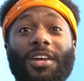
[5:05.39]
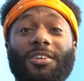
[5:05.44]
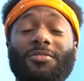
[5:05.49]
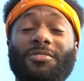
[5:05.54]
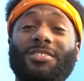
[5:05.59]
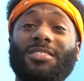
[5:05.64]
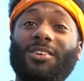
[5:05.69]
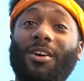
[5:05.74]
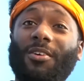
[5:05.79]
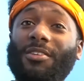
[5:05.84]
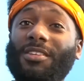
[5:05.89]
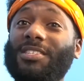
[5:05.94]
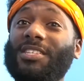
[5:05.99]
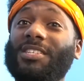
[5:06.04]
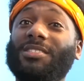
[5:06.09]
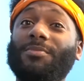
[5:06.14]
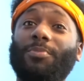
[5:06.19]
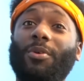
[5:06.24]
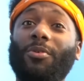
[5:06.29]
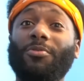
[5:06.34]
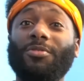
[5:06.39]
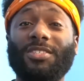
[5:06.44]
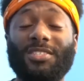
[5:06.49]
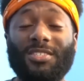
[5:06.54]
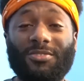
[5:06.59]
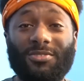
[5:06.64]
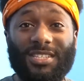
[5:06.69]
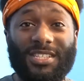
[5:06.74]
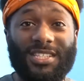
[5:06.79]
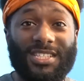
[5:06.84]
You see all these explosions.
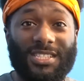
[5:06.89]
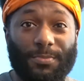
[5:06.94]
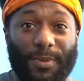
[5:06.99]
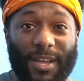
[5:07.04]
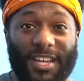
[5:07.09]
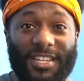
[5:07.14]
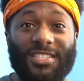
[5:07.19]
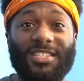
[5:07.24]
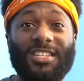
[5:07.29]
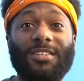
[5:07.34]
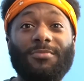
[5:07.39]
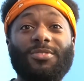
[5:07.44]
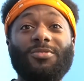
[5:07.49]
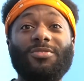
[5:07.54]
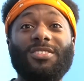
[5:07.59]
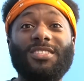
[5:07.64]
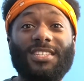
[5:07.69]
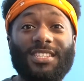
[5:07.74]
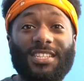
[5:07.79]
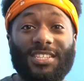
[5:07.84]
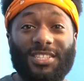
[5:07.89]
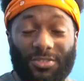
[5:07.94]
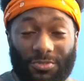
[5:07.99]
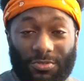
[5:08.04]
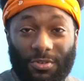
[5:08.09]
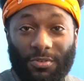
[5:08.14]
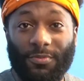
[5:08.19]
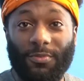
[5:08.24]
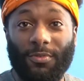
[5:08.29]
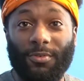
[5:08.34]
You see these spaceships. You see these
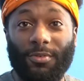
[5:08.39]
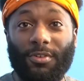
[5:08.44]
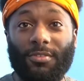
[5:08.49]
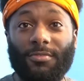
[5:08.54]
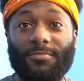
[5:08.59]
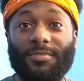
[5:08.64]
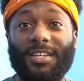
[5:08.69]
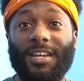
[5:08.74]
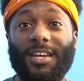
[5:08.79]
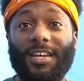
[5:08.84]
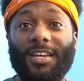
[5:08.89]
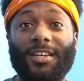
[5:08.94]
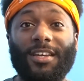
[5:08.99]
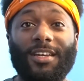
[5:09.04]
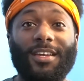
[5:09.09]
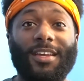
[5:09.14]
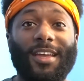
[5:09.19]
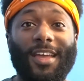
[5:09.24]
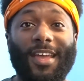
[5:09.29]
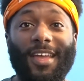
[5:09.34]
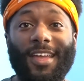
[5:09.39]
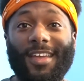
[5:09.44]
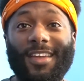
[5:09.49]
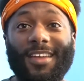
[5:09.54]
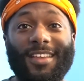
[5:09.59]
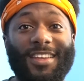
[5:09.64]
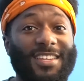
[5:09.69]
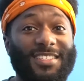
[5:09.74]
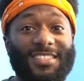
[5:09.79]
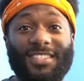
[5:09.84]
uniforms.
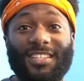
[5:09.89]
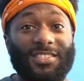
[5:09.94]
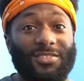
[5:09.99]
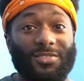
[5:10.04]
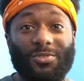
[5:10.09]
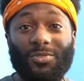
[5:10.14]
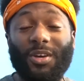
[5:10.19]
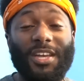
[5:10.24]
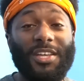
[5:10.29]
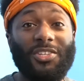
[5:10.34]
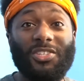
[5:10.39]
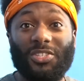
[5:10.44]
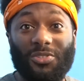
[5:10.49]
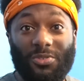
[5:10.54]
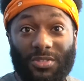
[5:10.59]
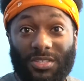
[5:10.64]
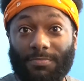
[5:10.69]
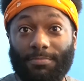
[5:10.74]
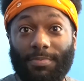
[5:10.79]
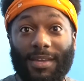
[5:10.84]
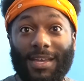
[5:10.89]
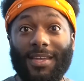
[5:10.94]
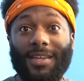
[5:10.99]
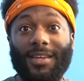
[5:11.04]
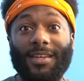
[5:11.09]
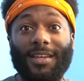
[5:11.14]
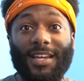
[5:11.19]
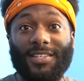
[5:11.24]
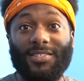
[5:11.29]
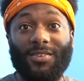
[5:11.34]
and it's just it just looks
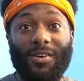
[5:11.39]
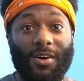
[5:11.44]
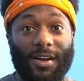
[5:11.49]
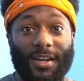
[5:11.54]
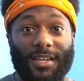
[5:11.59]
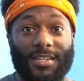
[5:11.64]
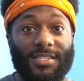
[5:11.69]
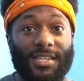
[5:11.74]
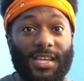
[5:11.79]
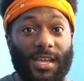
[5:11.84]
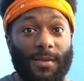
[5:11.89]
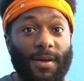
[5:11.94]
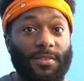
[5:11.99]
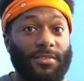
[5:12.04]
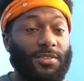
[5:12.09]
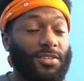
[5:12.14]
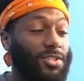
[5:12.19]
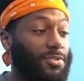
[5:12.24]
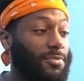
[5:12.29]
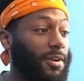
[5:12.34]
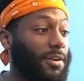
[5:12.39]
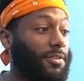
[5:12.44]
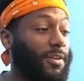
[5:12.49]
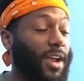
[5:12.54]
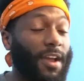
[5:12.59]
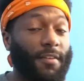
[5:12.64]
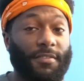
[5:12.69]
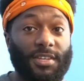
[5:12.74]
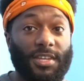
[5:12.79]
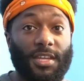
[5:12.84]
big. That's all I can say about this trailer.
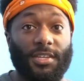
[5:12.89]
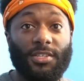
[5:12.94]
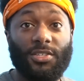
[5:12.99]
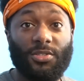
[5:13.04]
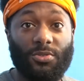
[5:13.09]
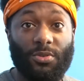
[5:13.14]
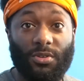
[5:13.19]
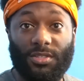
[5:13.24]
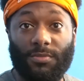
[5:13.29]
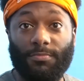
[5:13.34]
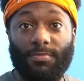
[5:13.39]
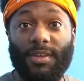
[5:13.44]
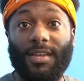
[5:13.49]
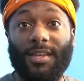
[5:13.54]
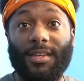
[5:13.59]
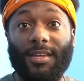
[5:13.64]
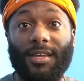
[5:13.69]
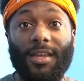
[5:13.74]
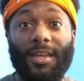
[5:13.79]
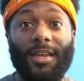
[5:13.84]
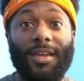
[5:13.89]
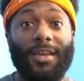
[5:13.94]
Everything just looks big.